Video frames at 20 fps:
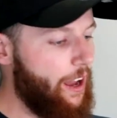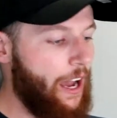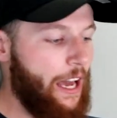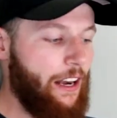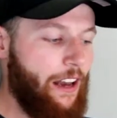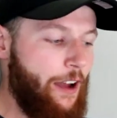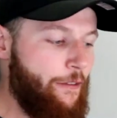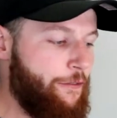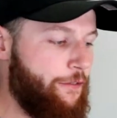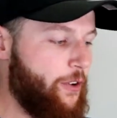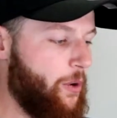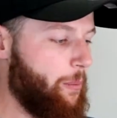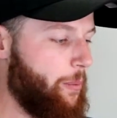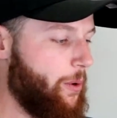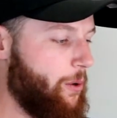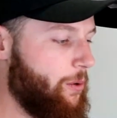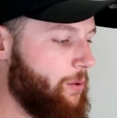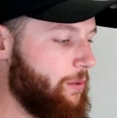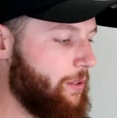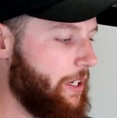I love
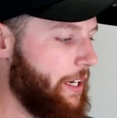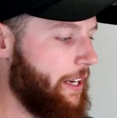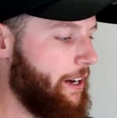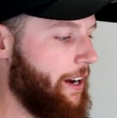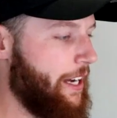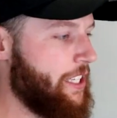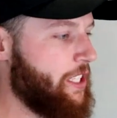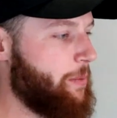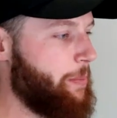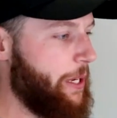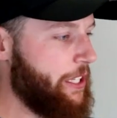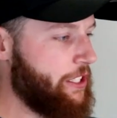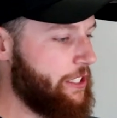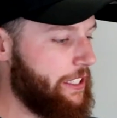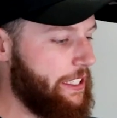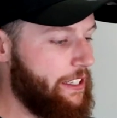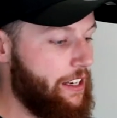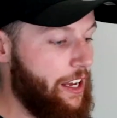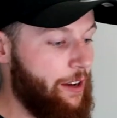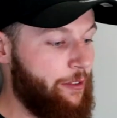football, and I
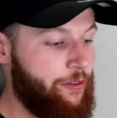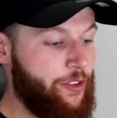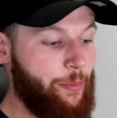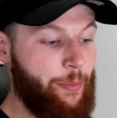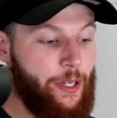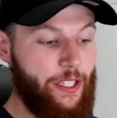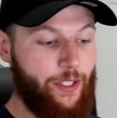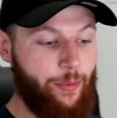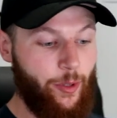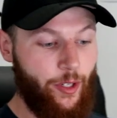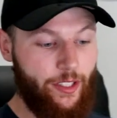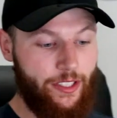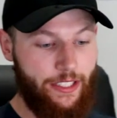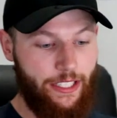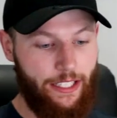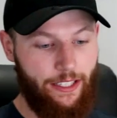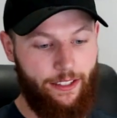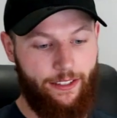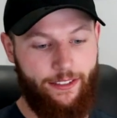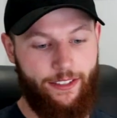especially love the Pittsburgh
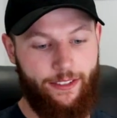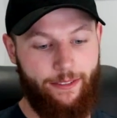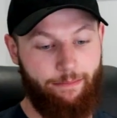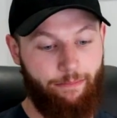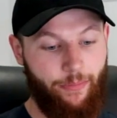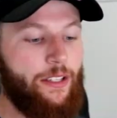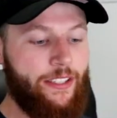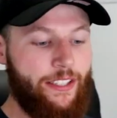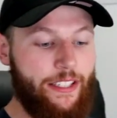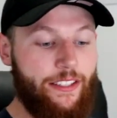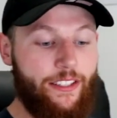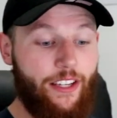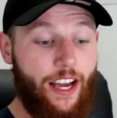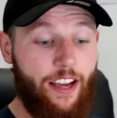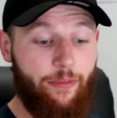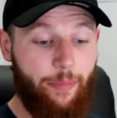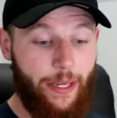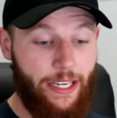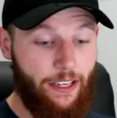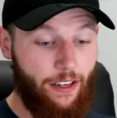Steelers. Since
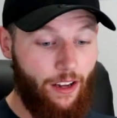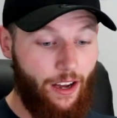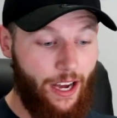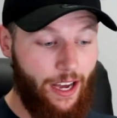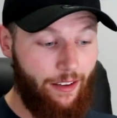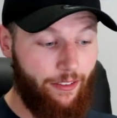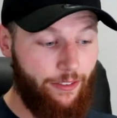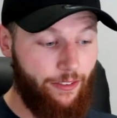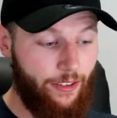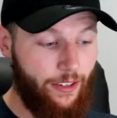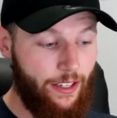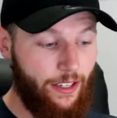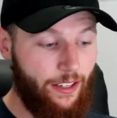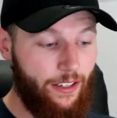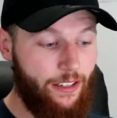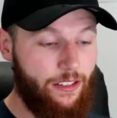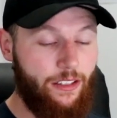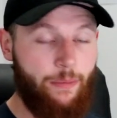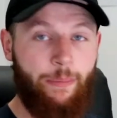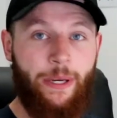I have been alive,
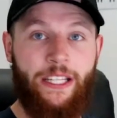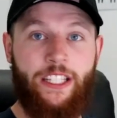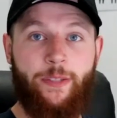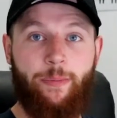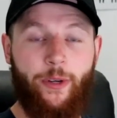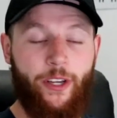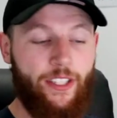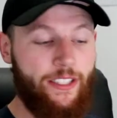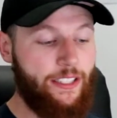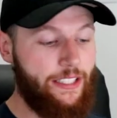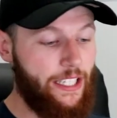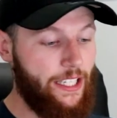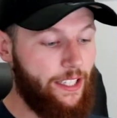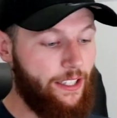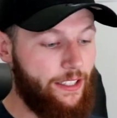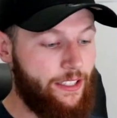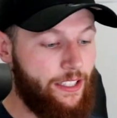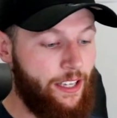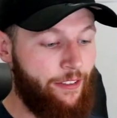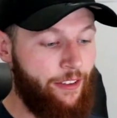the Pittsburgh
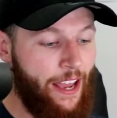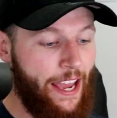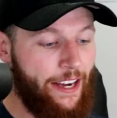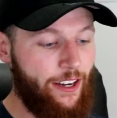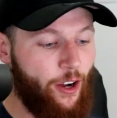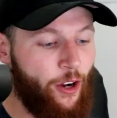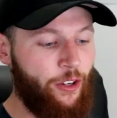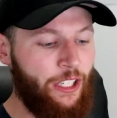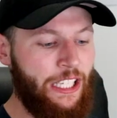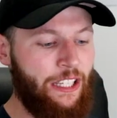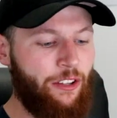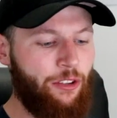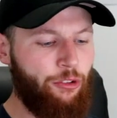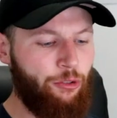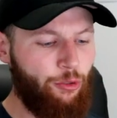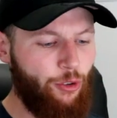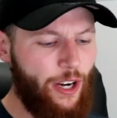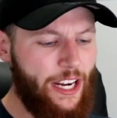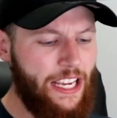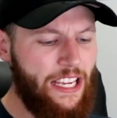Steelers have had only
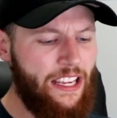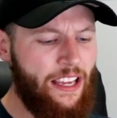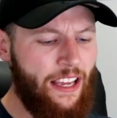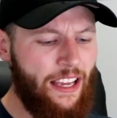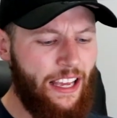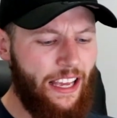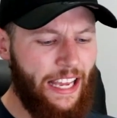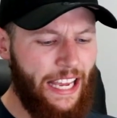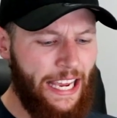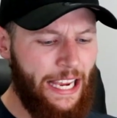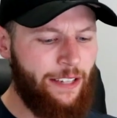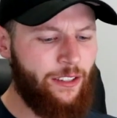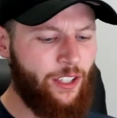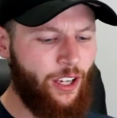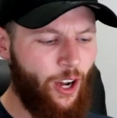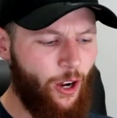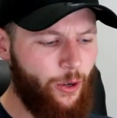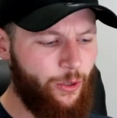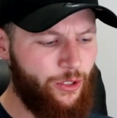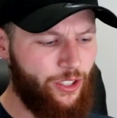three head
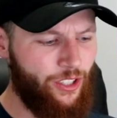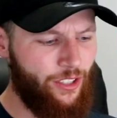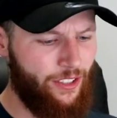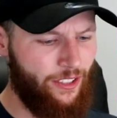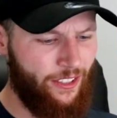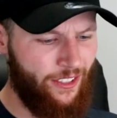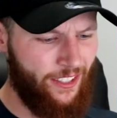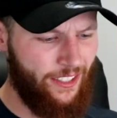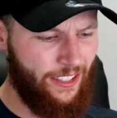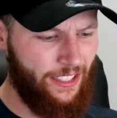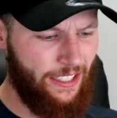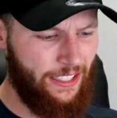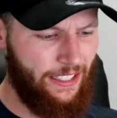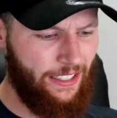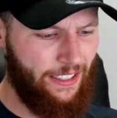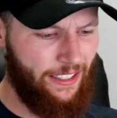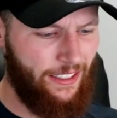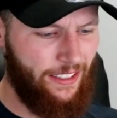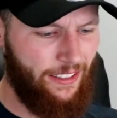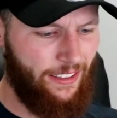coaches
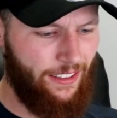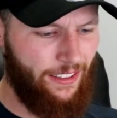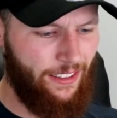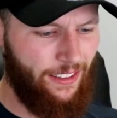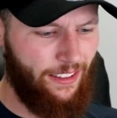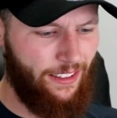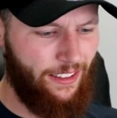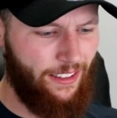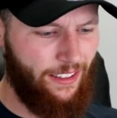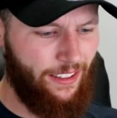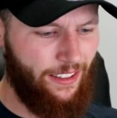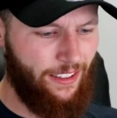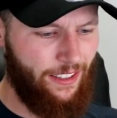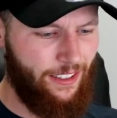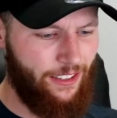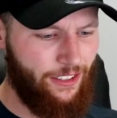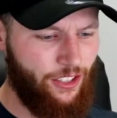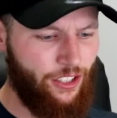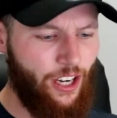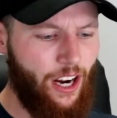
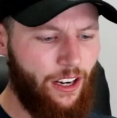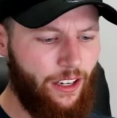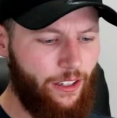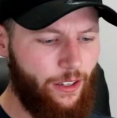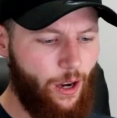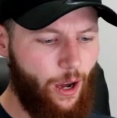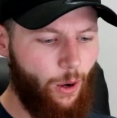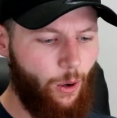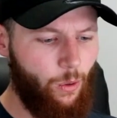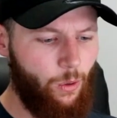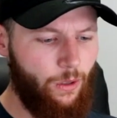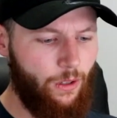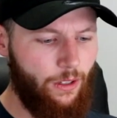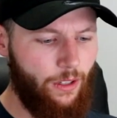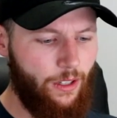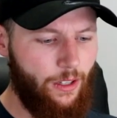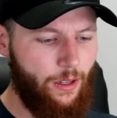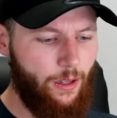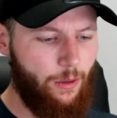Chuck Noll,